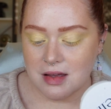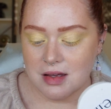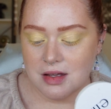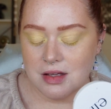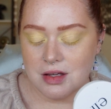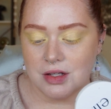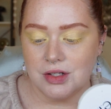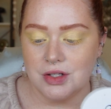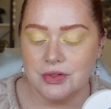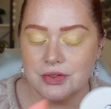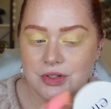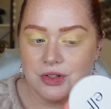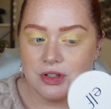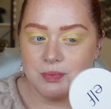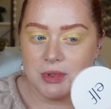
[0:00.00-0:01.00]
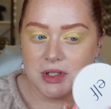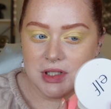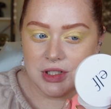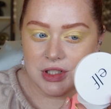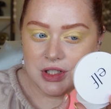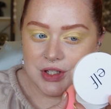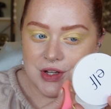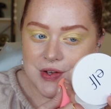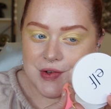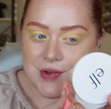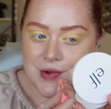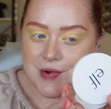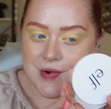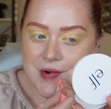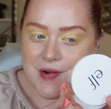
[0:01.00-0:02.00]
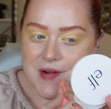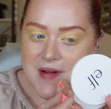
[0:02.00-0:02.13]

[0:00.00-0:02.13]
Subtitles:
You can use your sponge too.